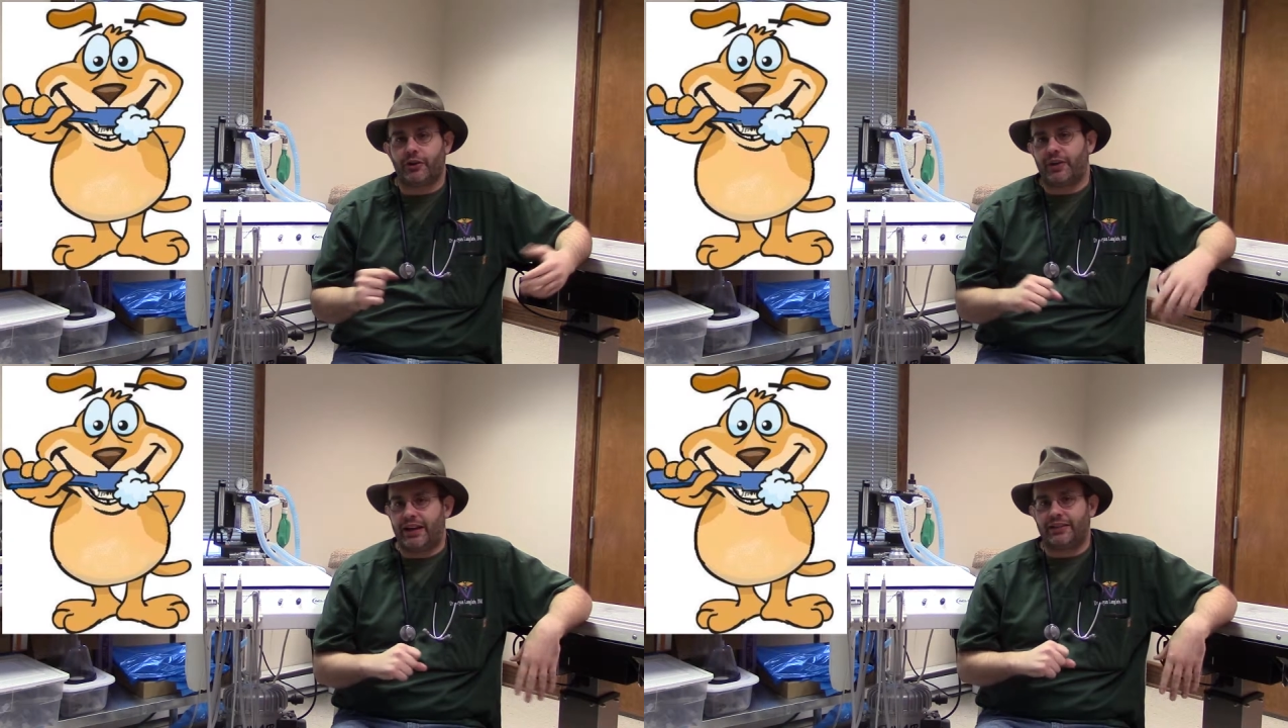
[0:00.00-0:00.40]
or
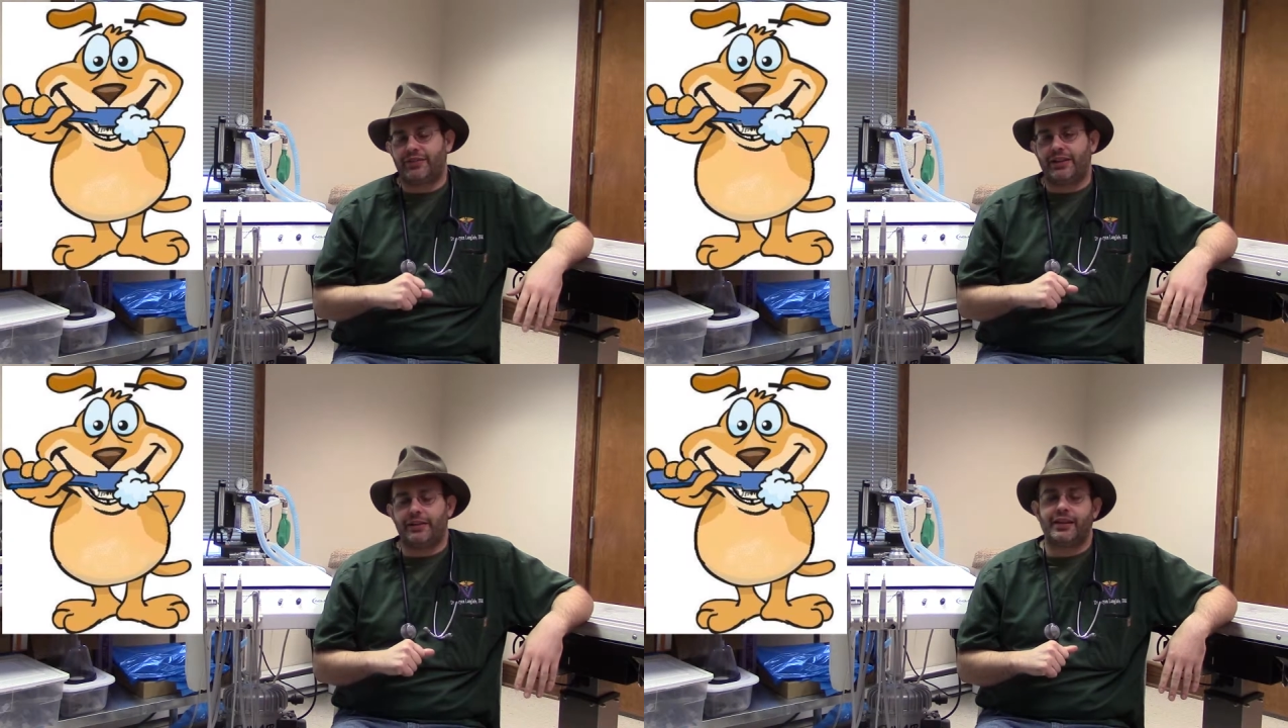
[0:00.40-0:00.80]
your
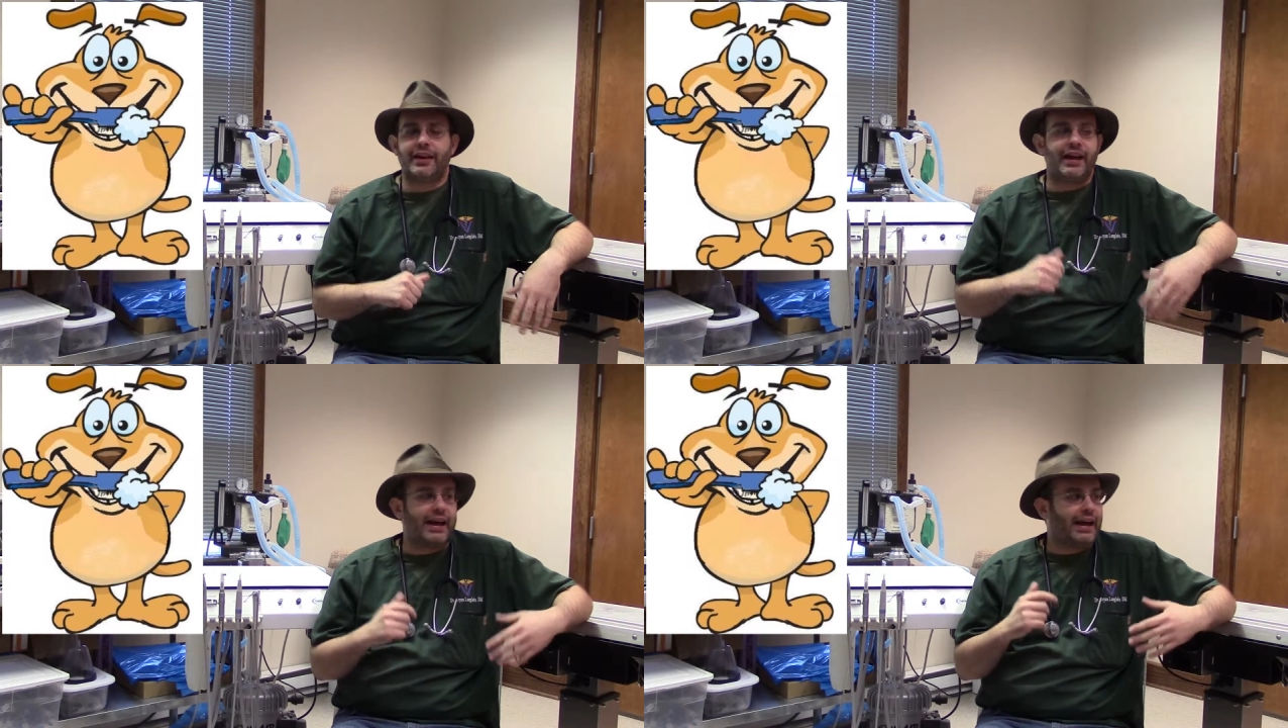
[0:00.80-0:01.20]
cat's teeth.
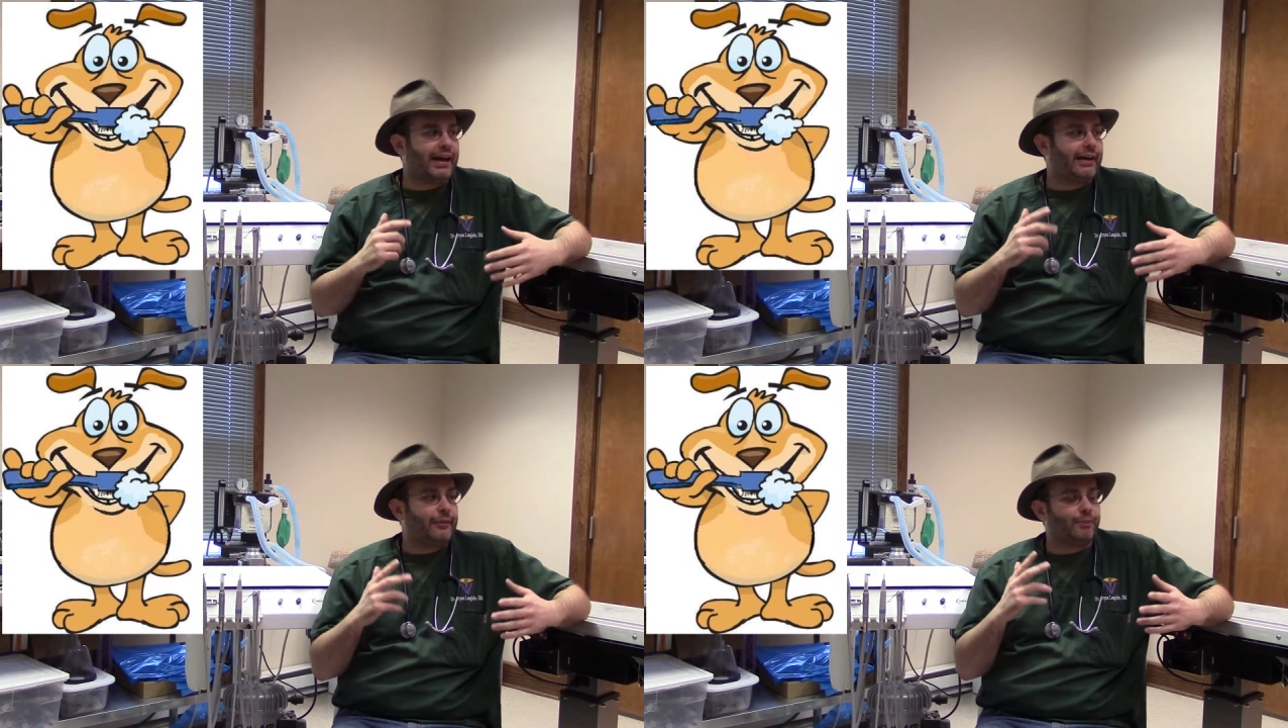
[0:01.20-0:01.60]

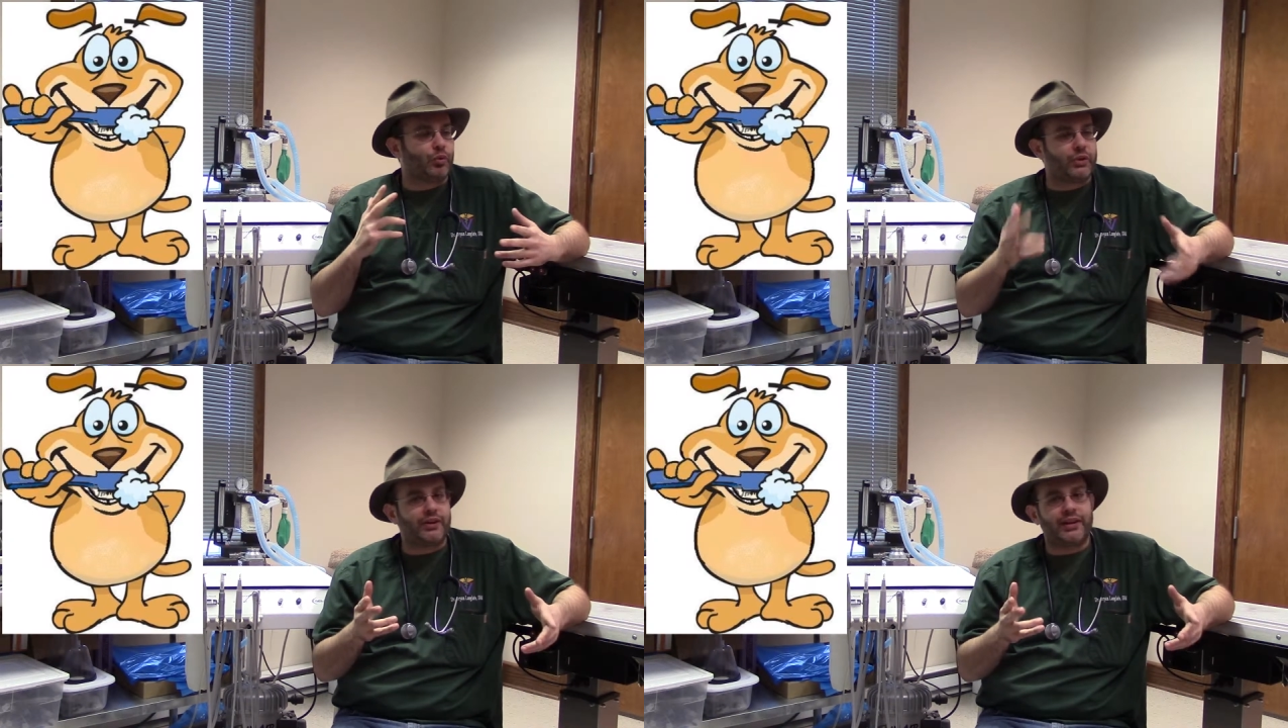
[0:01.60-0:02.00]
And
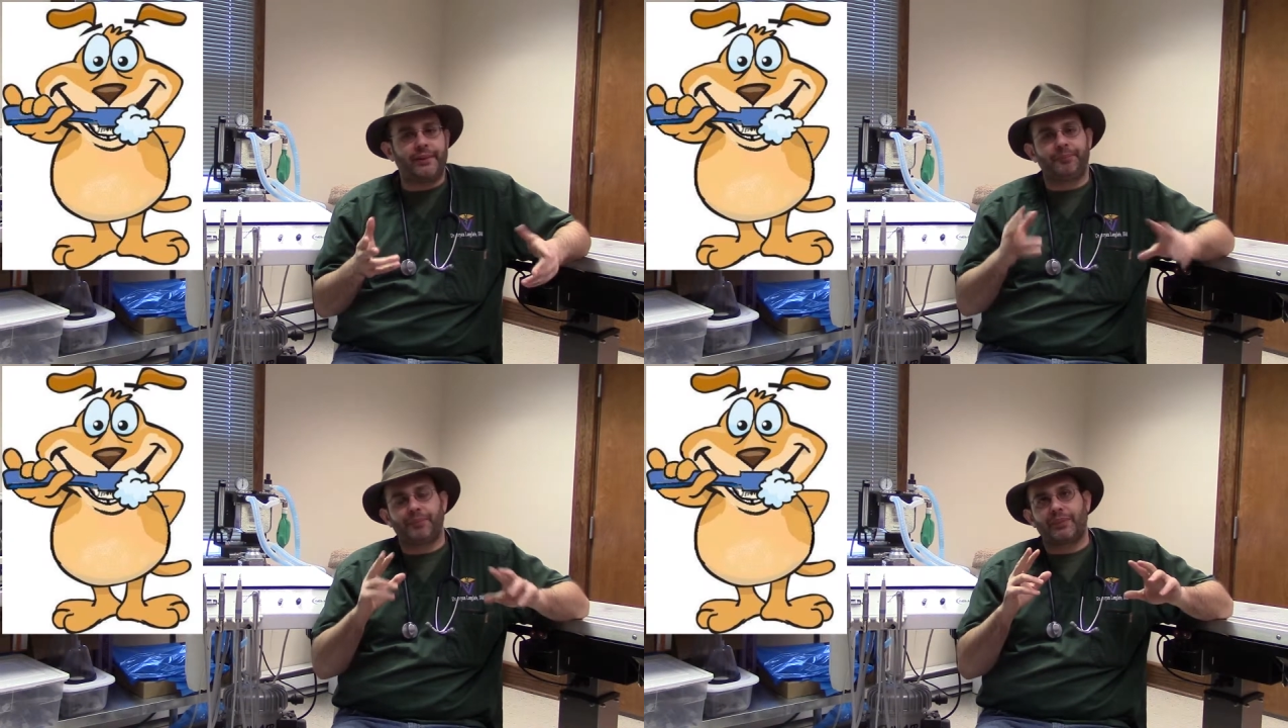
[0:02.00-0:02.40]

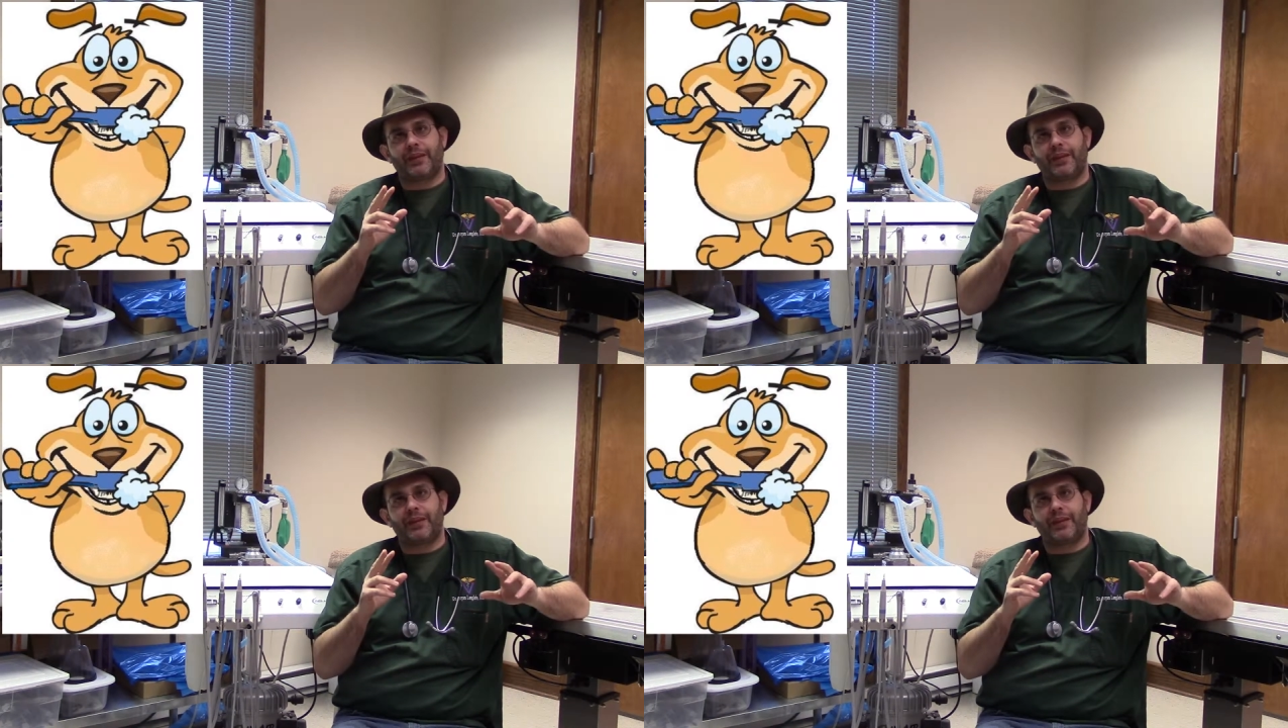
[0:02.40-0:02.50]
really,